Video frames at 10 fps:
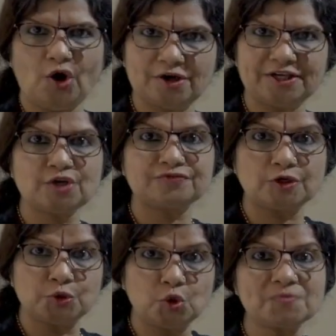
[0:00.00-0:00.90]
order of the
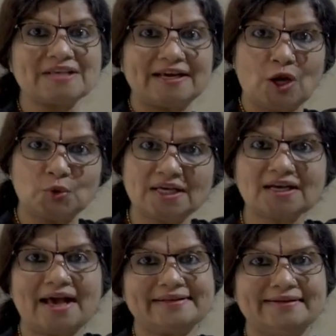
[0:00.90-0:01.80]
groups around the
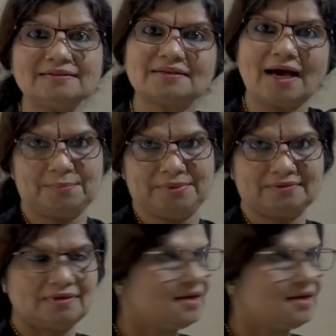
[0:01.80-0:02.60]
chiral carbon.